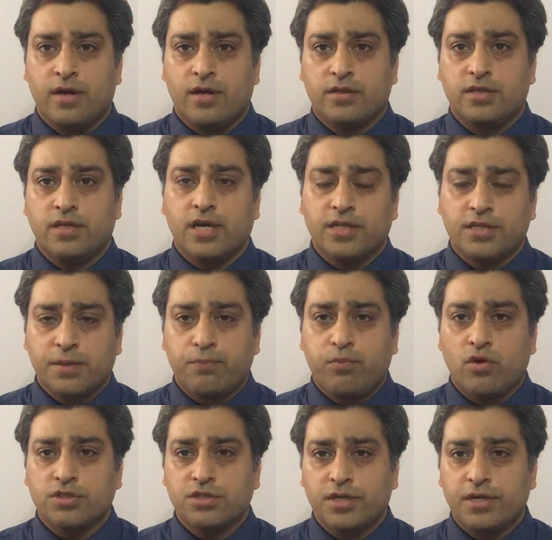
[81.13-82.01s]
The other
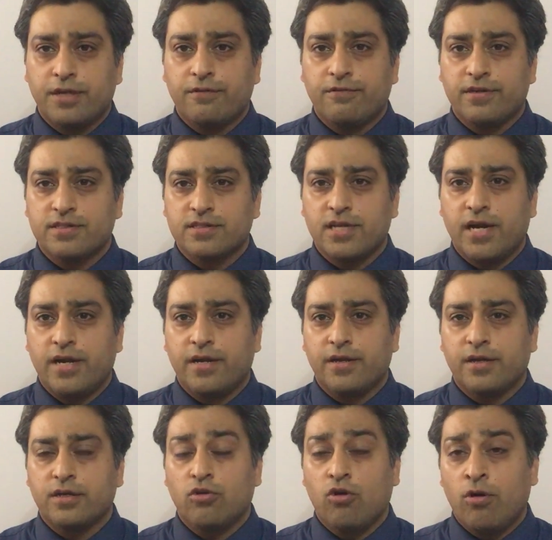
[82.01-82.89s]
positive is
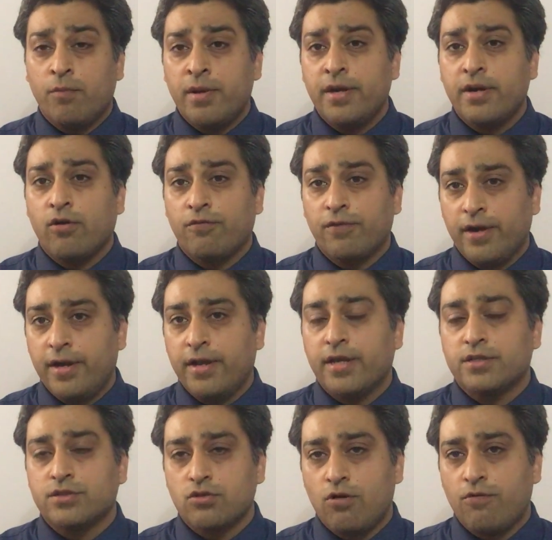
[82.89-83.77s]
that Government of
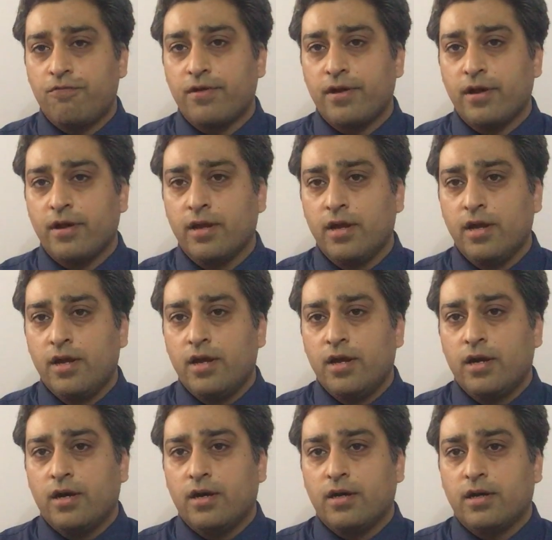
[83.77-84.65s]
India is offering
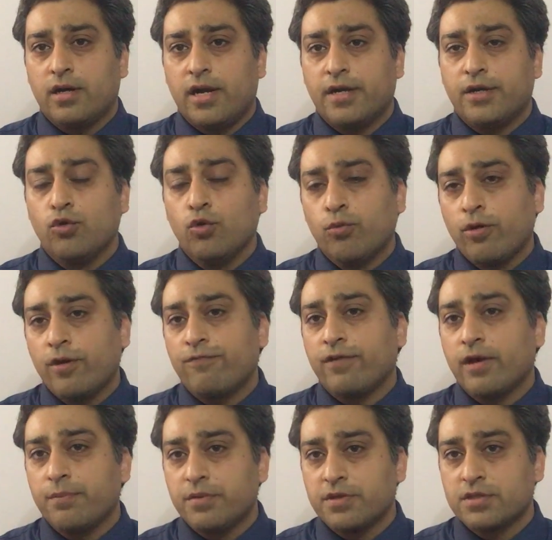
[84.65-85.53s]
a
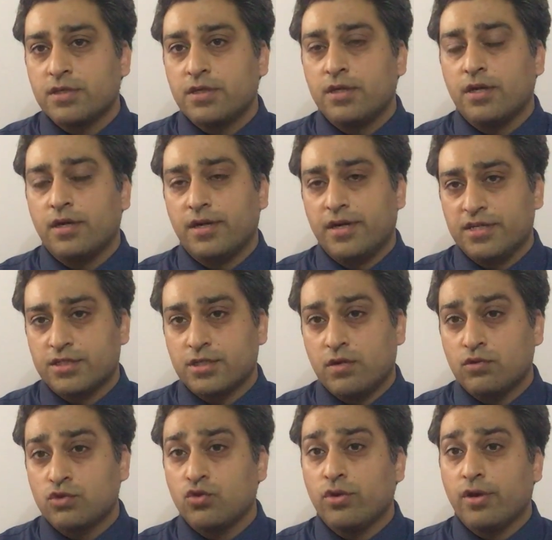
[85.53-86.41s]
2.5%
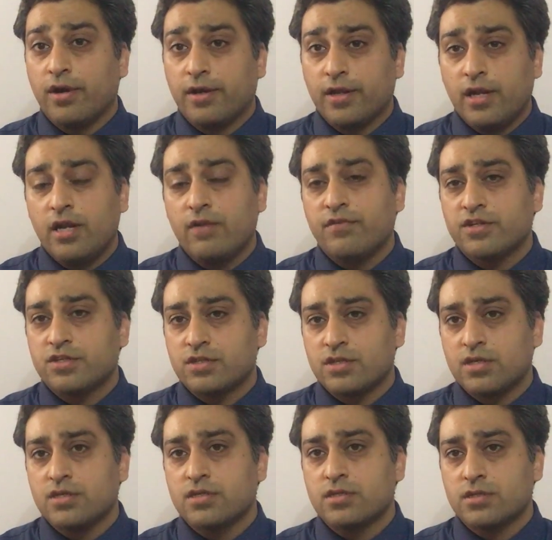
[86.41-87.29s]
discount, so retail
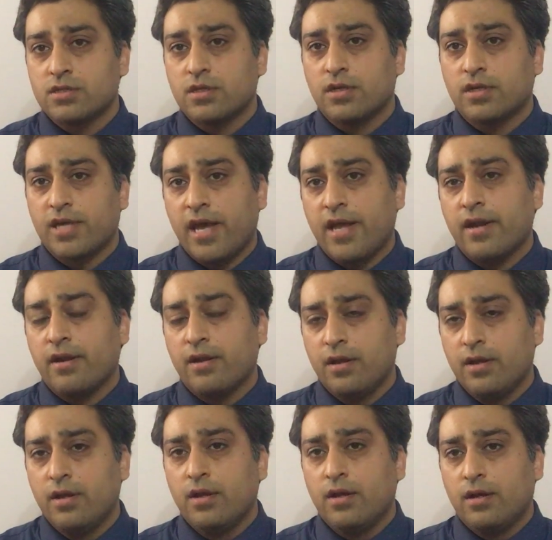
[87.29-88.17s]
investors can
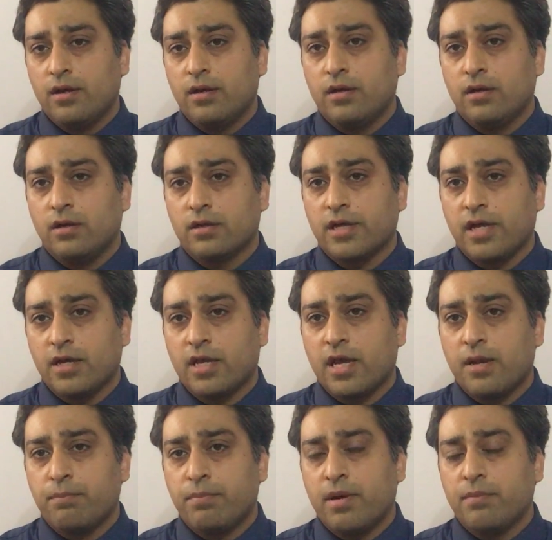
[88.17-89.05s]

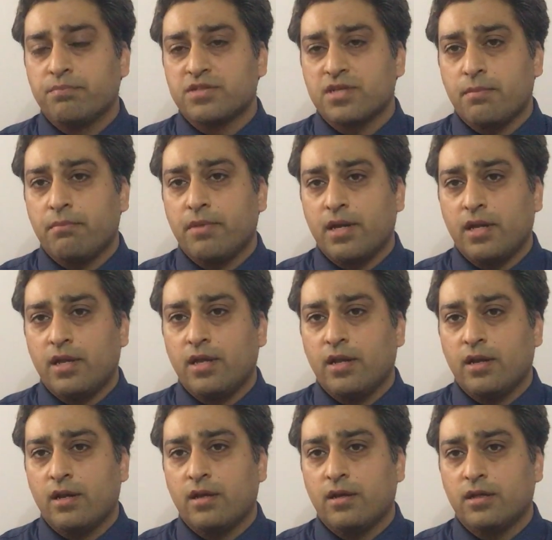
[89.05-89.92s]
pump some money
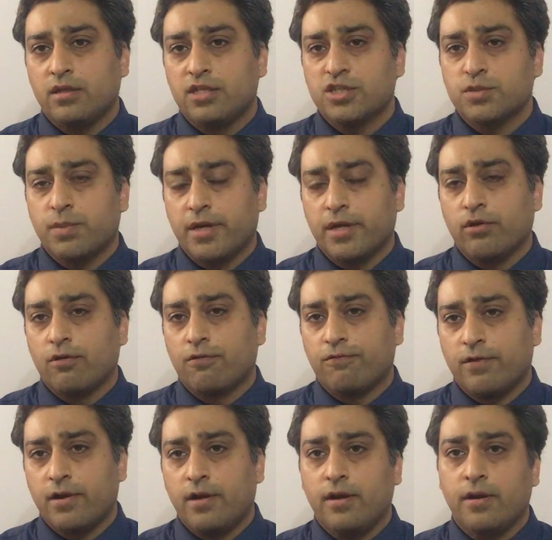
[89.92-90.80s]
in this particular
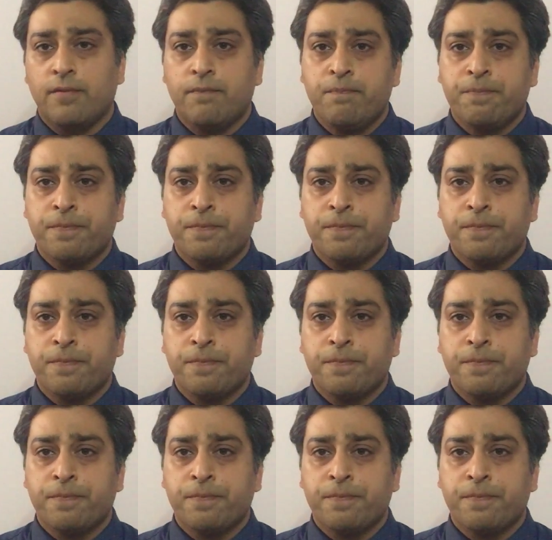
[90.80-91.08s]
fund.